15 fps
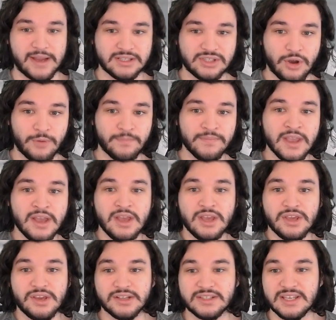So
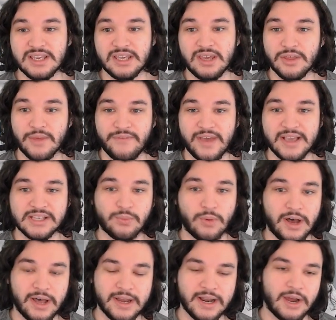you can see here the phase
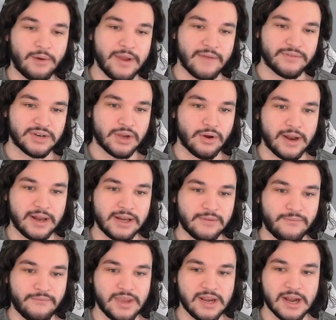one, uh, we have to go ahead and
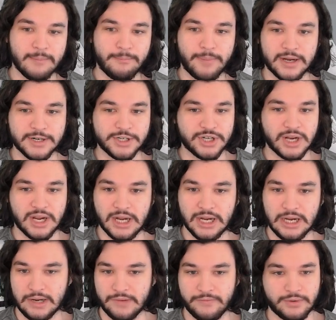defeat a bunch uh,
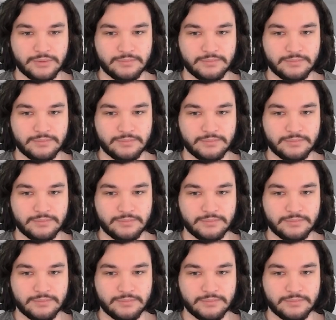of